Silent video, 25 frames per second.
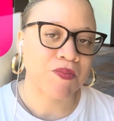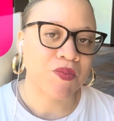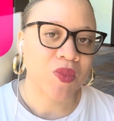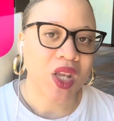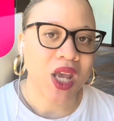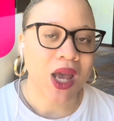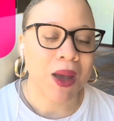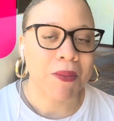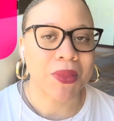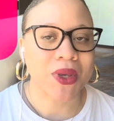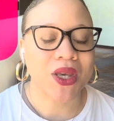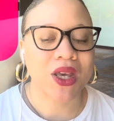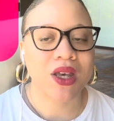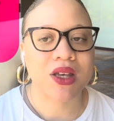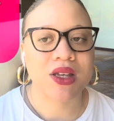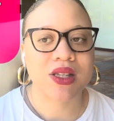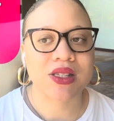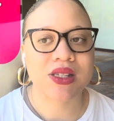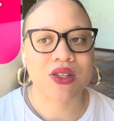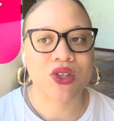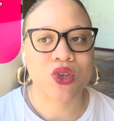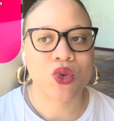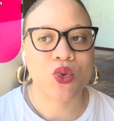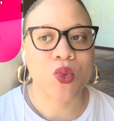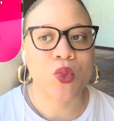Because
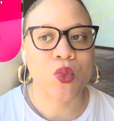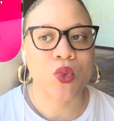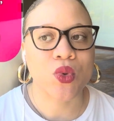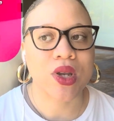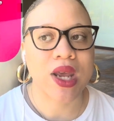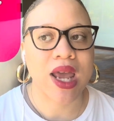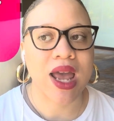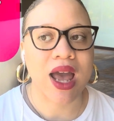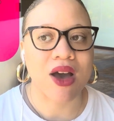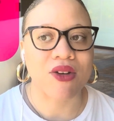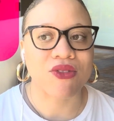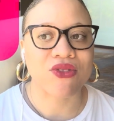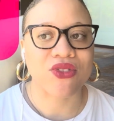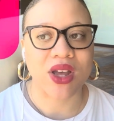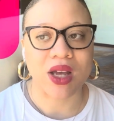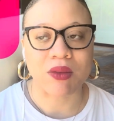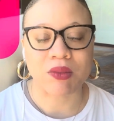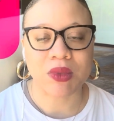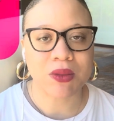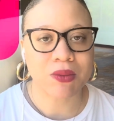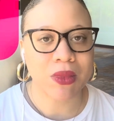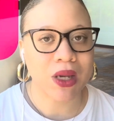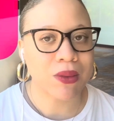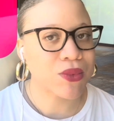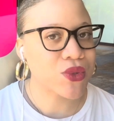you would have family
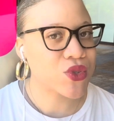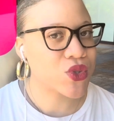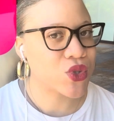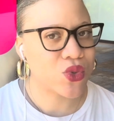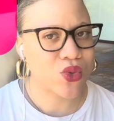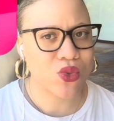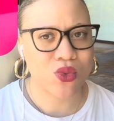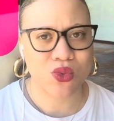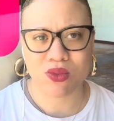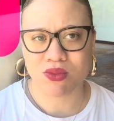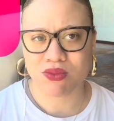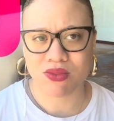members who,